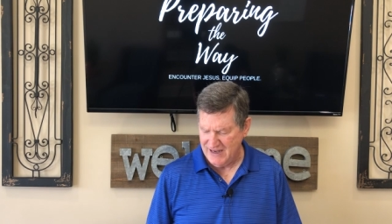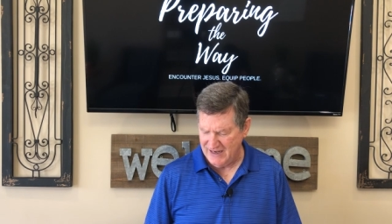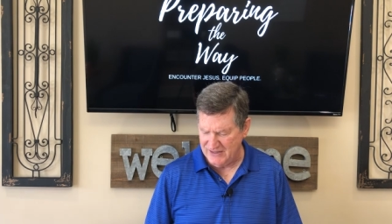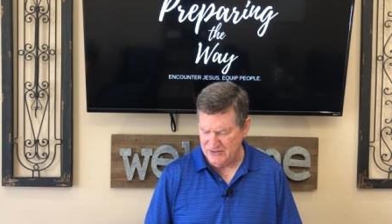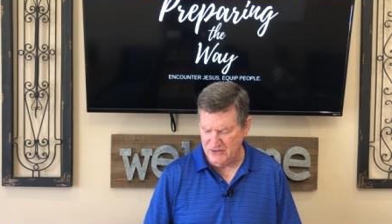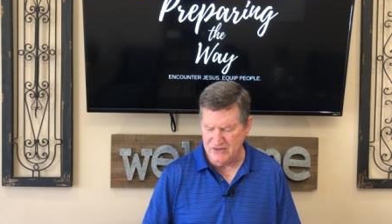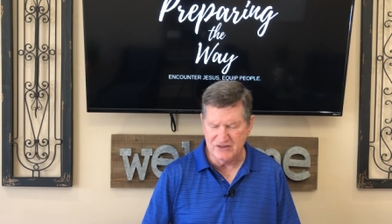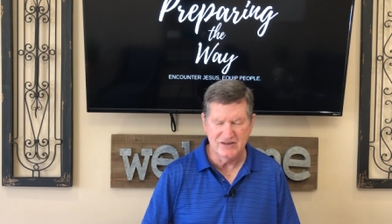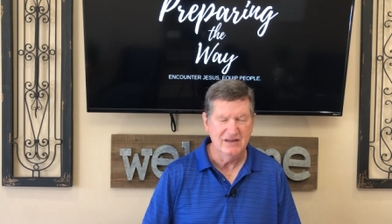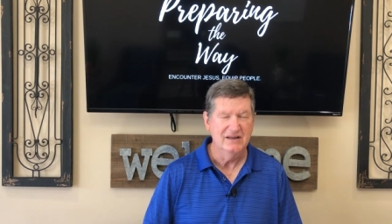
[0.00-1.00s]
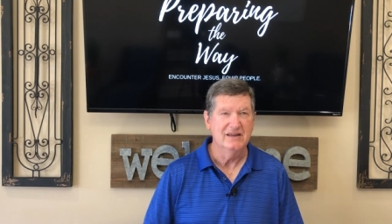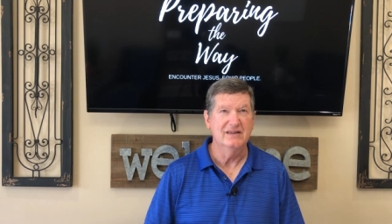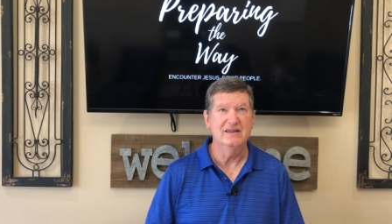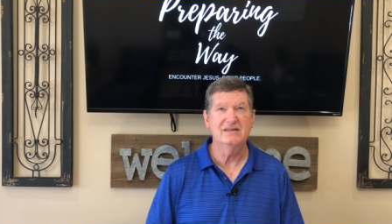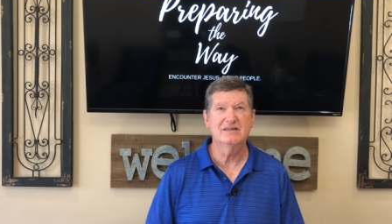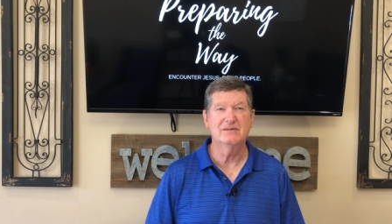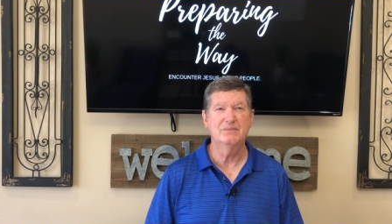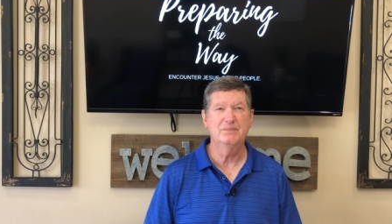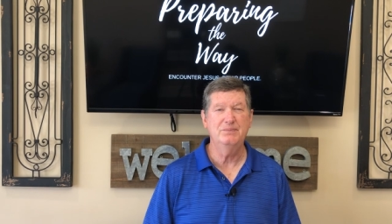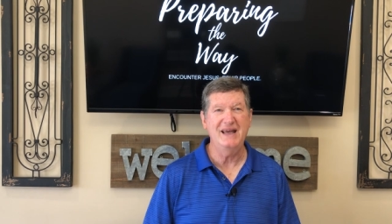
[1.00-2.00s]
And during this, this
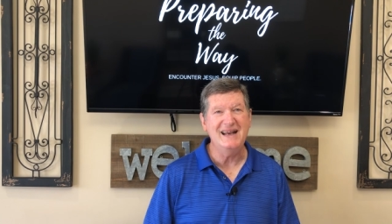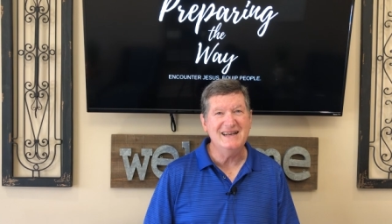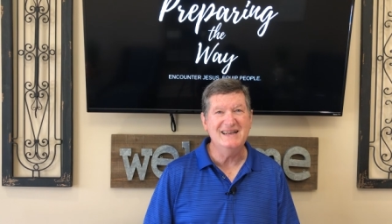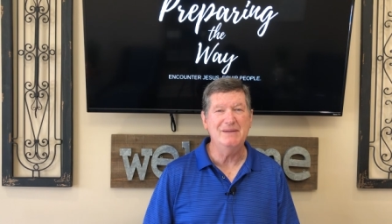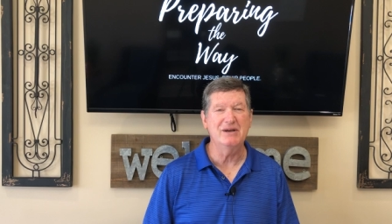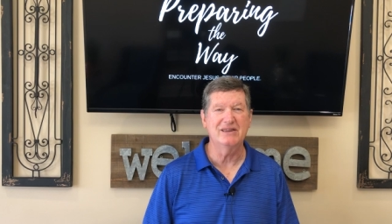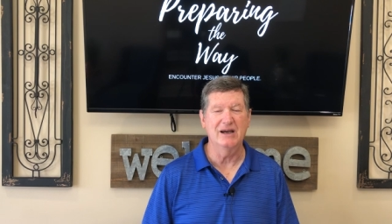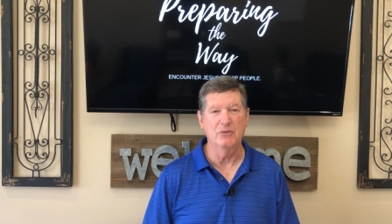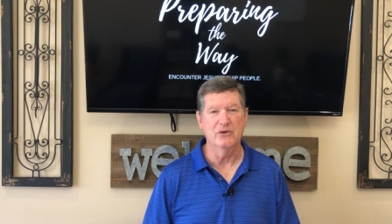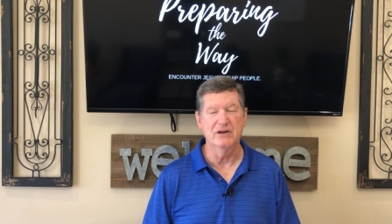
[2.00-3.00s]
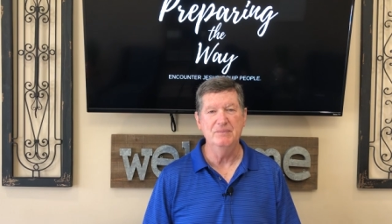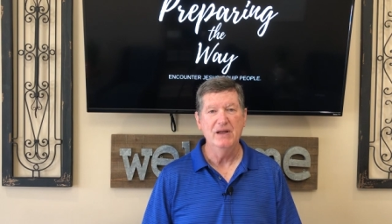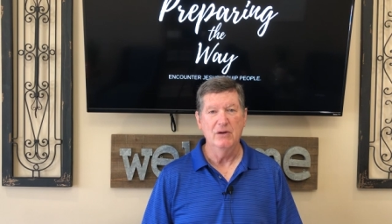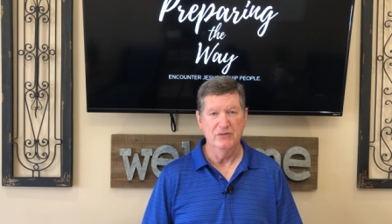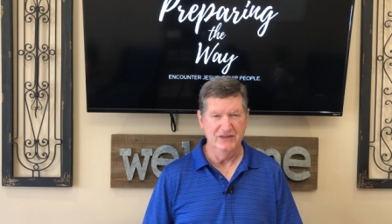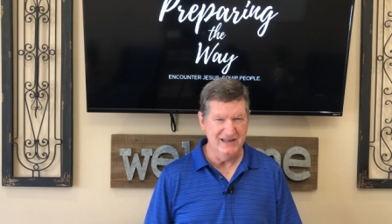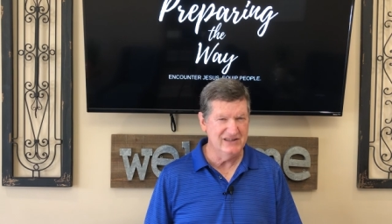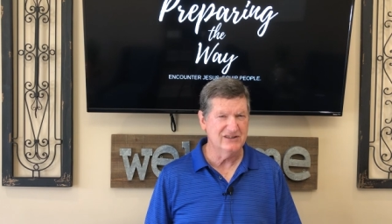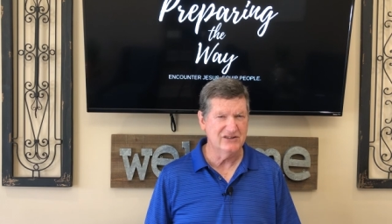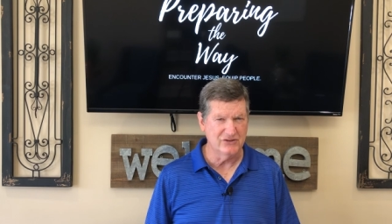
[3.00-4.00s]
pandemic that we're in,
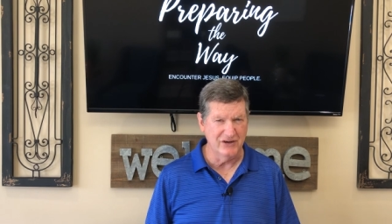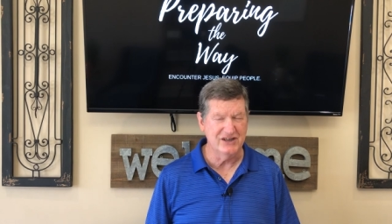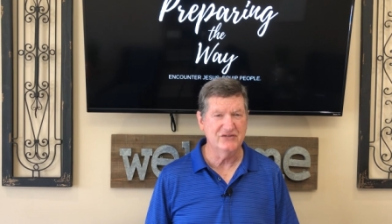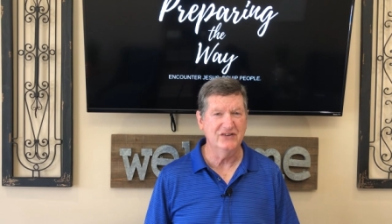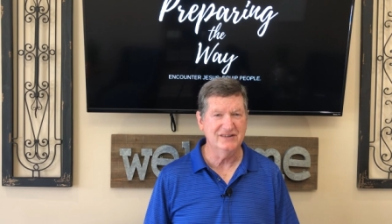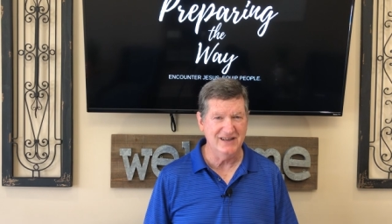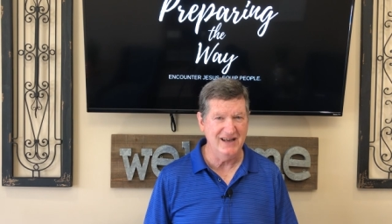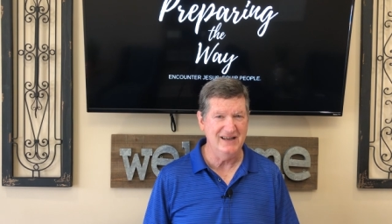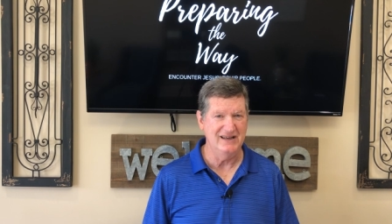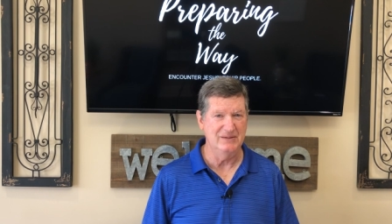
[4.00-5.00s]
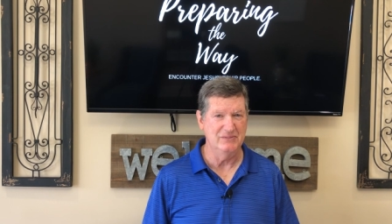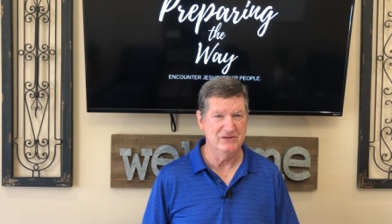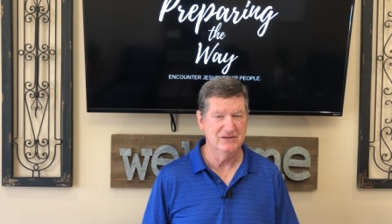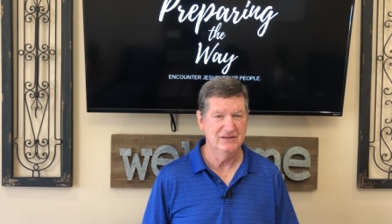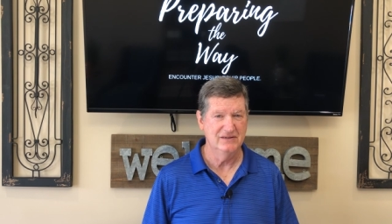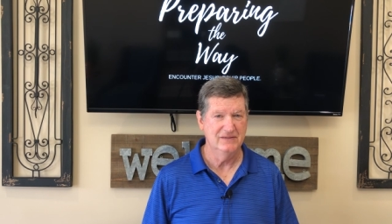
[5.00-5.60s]
these are stressful times.